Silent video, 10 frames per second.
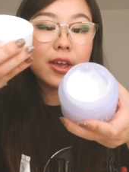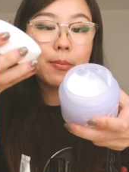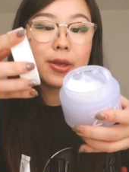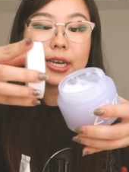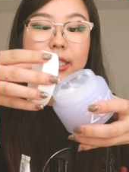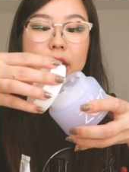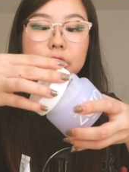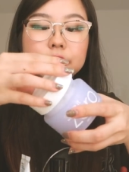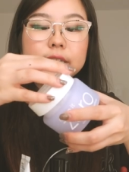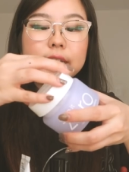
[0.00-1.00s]
it because I
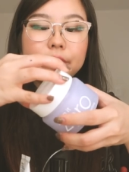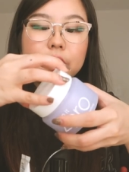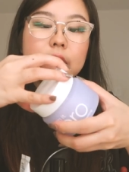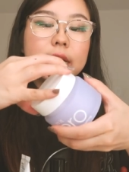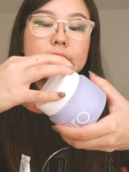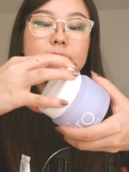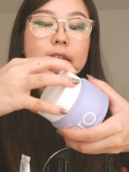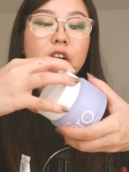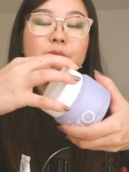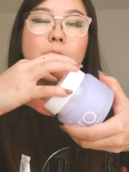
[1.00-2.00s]
use this every night to
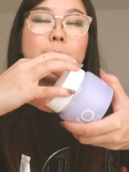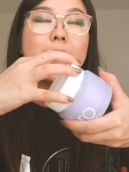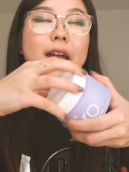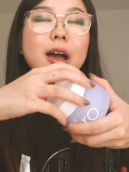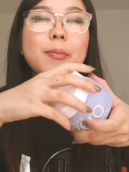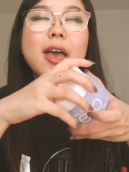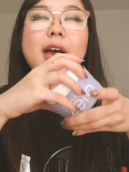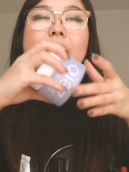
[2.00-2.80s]
take off my makeup